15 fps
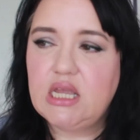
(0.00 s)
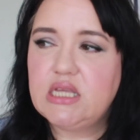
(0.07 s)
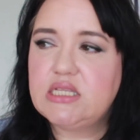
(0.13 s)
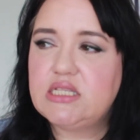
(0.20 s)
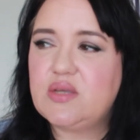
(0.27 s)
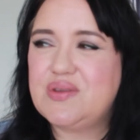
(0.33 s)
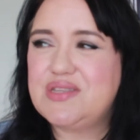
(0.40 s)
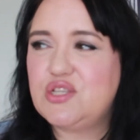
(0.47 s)

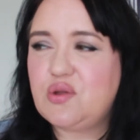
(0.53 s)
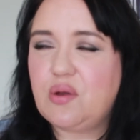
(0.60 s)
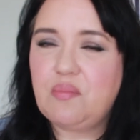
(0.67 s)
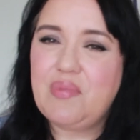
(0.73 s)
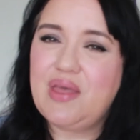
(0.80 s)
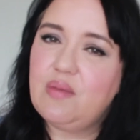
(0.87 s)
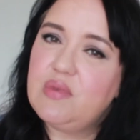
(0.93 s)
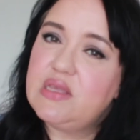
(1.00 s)
So it's
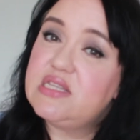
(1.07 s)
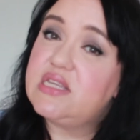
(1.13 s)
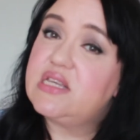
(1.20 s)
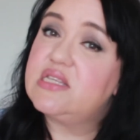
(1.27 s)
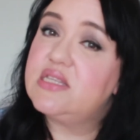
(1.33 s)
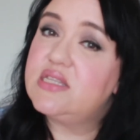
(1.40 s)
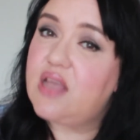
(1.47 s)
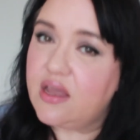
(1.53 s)
not maybe as
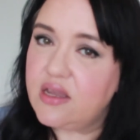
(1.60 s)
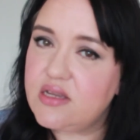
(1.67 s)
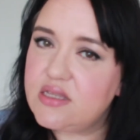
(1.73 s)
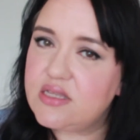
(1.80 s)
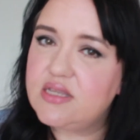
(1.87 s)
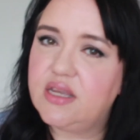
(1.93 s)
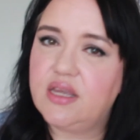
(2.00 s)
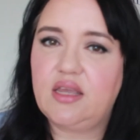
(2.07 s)

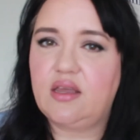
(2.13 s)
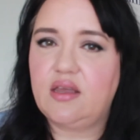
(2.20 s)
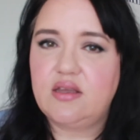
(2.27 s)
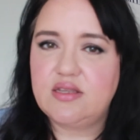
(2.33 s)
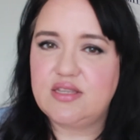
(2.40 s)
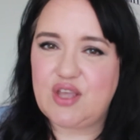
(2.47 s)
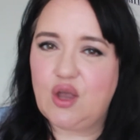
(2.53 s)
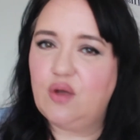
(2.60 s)
exciting
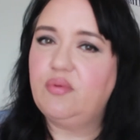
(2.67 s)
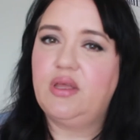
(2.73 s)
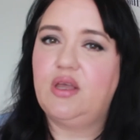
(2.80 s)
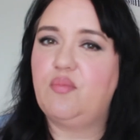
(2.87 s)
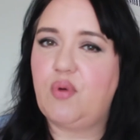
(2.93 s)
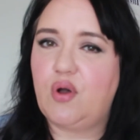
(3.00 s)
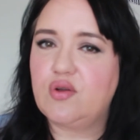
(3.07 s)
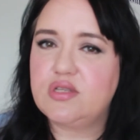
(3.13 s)
as opening
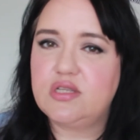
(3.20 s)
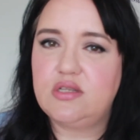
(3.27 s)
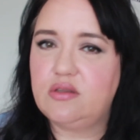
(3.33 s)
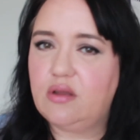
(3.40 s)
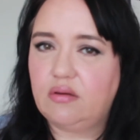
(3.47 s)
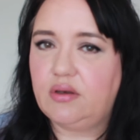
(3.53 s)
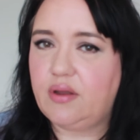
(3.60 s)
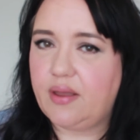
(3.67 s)
a box and
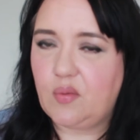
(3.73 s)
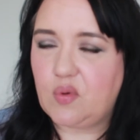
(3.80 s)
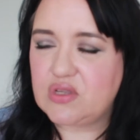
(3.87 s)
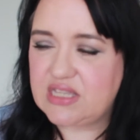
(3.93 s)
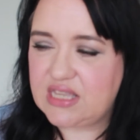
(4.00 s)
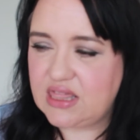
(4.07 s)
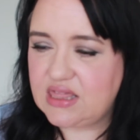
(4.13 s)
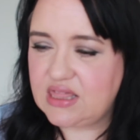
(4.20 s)
not knowing
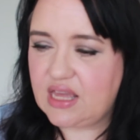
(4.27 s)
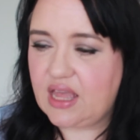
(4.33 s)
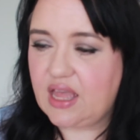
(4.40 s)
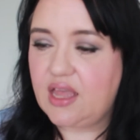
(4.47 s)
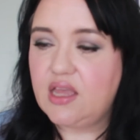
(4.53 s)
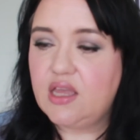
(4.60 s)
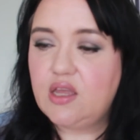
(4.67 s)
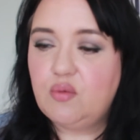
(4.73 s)
what's in
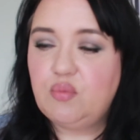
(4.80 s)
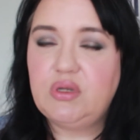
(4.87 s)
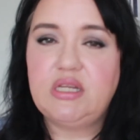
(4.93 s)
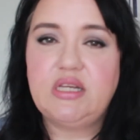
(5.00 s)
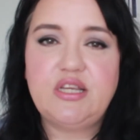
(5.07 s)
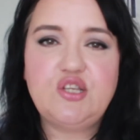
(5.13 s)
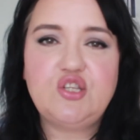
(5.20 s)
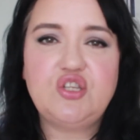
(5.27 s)
there, but
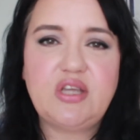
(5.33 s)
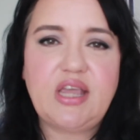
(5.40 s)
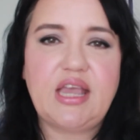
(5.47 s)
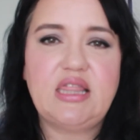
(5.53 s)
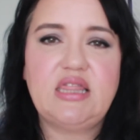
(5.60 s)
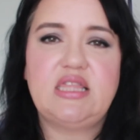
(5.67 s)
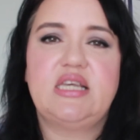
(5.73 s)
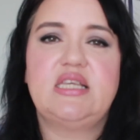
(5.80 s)
at least you're
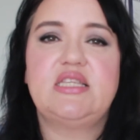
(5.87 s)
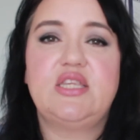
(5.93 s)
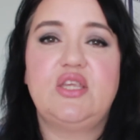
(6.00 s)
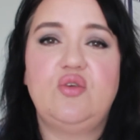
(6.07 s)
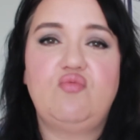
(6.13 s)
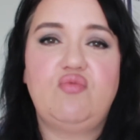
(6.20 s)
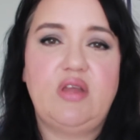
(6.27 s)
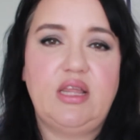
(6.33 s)
getting things that
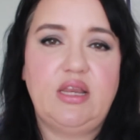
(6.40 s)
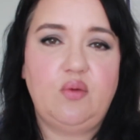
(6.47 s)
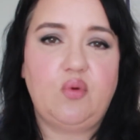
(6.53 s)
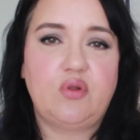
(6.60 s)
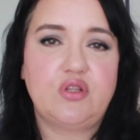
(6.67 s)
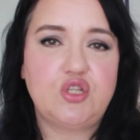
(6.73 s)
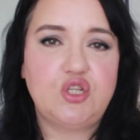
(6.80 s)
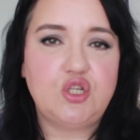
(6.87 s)
you really
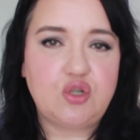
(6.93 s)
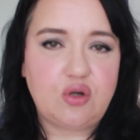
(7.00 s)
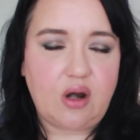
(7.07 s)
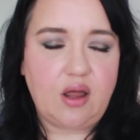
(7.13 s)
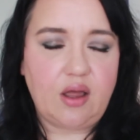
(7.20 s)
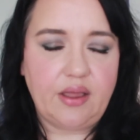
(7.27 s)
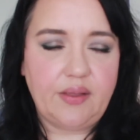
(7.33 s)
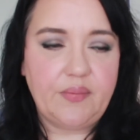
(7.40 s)
want to
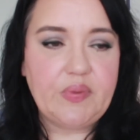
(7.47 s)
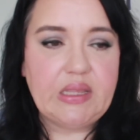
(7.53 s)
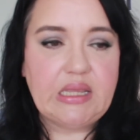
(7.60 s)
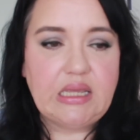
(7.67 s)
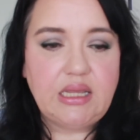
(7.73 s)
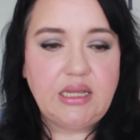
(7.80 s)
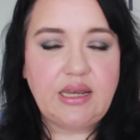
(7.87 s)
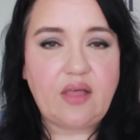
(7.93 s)
try.
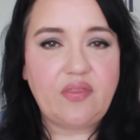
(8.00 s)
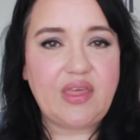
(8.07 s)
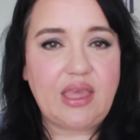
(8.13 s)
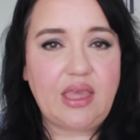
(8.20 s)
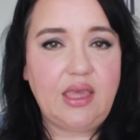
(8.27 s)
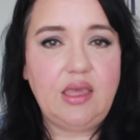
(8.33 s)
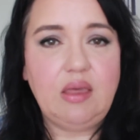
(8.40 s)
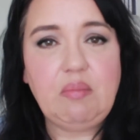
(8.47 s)
Now they
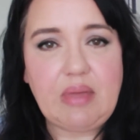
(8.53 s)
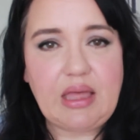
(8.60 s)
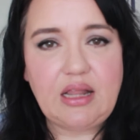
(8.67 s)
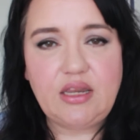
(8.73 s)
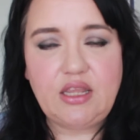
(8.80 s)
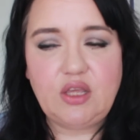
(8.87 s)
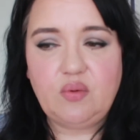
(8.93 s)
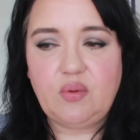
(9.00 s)

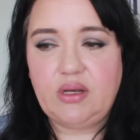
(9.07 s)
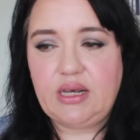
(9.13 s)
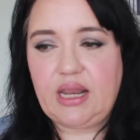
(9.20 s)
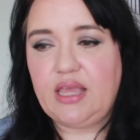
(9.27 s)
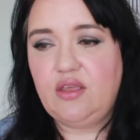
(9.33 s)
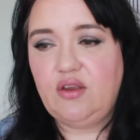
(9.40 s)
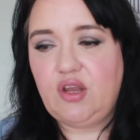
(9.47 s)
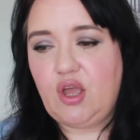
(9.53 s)
email you and
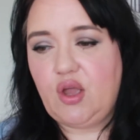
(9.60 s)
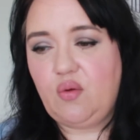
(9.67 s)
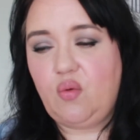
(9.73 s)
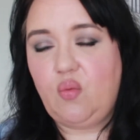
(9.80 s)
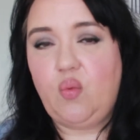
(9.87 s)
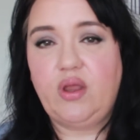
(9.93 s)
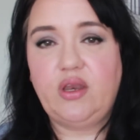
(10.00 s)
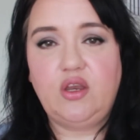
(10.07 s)
let you know
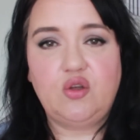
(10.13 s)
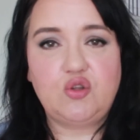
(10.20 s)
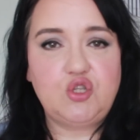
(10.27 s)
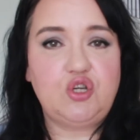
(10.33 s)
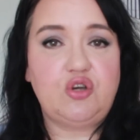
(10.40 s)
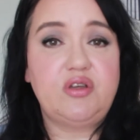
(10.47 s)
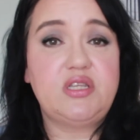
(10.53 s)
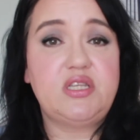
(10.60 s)
when your
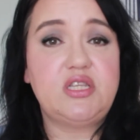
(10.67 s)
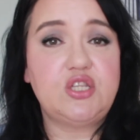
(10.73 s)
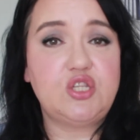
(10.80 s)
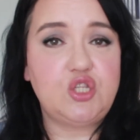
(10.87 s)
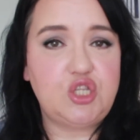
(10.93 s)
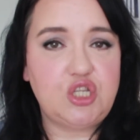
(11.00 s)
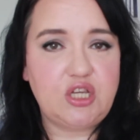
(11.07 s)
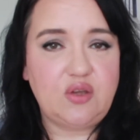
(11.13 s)
choices
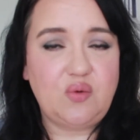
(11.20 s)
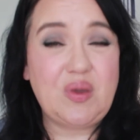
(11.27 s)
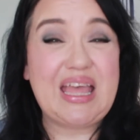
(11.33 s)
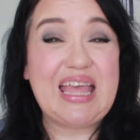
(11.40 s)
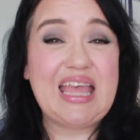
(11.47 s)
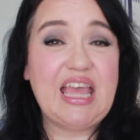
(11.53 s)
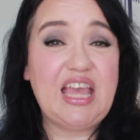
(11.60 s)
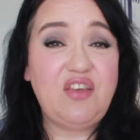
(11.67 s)
are due.
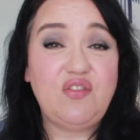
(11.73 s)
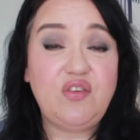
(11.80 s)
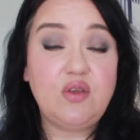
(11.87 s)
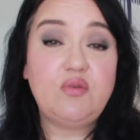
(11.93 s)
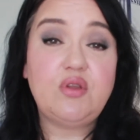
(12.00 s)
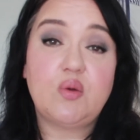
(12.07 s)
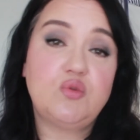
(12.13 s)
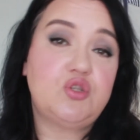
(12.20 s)
If
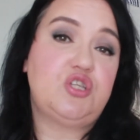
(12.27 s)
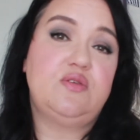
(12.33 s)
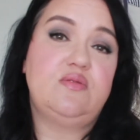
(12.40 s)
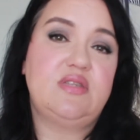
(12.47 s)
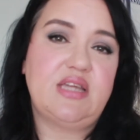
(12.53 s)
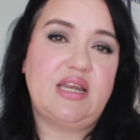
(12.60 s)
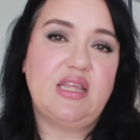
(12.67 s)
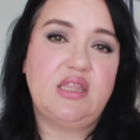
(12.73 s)
you don't
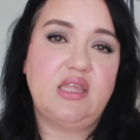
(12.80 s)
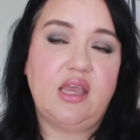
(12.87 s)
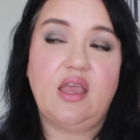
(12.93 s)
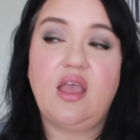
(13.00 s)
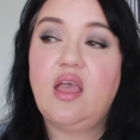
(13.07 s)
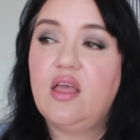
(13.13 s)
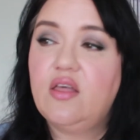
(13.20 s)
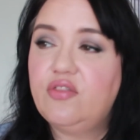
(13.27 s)
choose
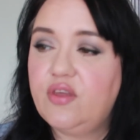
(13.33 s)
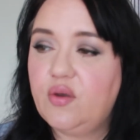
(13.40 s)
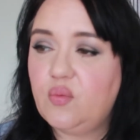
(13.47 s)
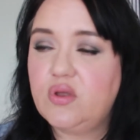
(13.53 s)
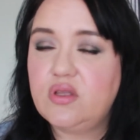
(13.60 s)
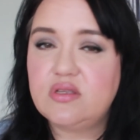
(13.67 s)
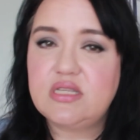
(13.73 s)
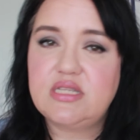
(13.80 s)
anything, they
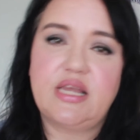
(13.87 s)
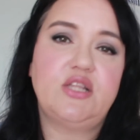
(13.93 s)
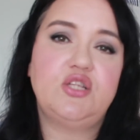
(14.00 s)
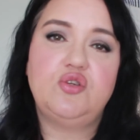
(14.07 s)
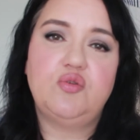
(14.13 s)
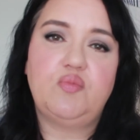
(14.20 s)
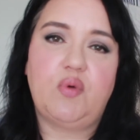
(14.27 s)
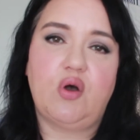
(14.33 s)
will
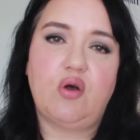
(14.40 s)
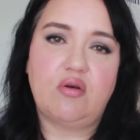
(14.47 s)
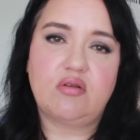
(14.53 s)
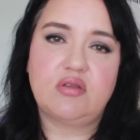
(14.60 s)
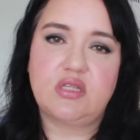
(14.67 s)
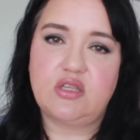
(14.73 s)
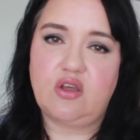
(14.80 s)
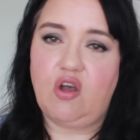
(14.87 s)
send you a
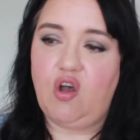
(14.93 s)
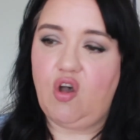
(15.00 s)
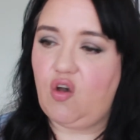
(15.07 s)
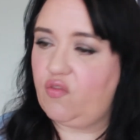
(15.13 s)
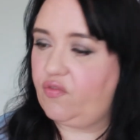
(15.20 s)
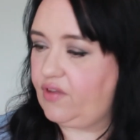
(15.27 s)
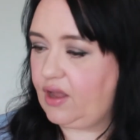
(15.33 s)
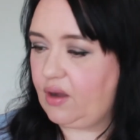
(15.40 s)
box
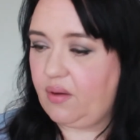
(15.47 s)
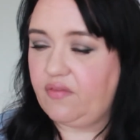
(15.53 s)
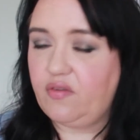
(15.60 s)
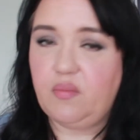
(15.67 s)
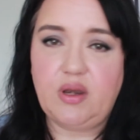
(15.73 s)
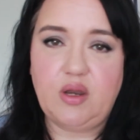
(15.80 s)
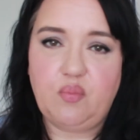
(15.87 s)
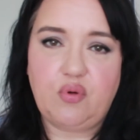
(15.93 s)
of
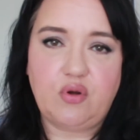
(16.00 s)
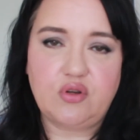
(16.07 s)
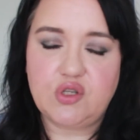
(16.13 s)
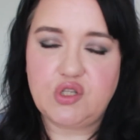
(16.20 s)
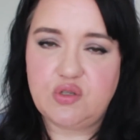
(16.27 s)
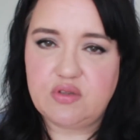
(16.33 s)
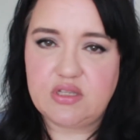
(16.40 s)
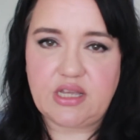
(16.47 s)
however many
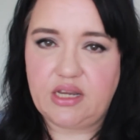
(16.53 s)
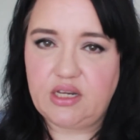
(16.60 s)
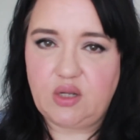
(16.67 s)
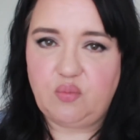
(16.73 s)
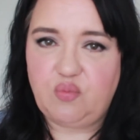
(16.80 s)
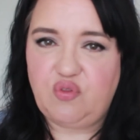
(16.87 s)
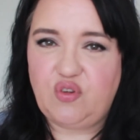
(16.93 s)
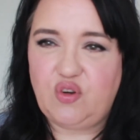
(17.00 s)
products you signed
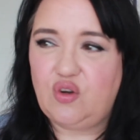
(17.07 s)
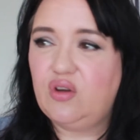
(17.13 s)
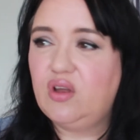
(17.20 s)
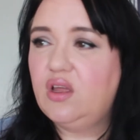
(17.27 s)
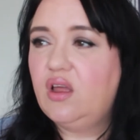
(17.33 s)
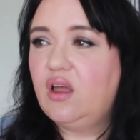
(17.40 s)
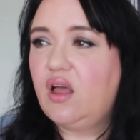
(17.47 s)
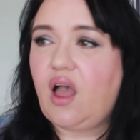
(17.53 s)
up for,
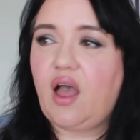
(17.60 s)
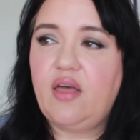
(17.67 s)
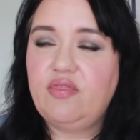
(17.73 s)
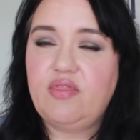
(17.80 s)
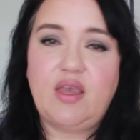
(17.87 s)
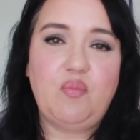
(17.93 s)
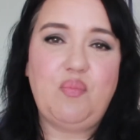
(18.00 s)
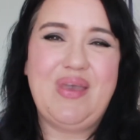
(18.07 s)

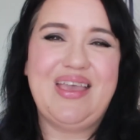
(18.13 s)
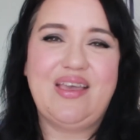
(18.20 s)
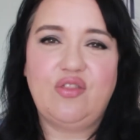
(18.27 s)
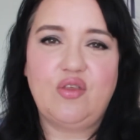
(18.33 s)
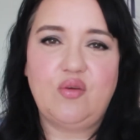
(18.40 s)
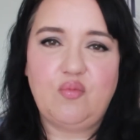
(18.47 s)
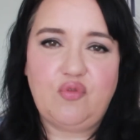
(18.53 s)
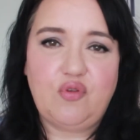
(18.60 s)
and they pick
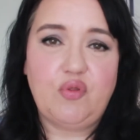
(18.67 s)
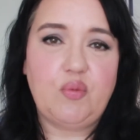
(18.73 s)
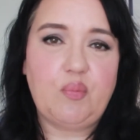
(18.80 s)
them from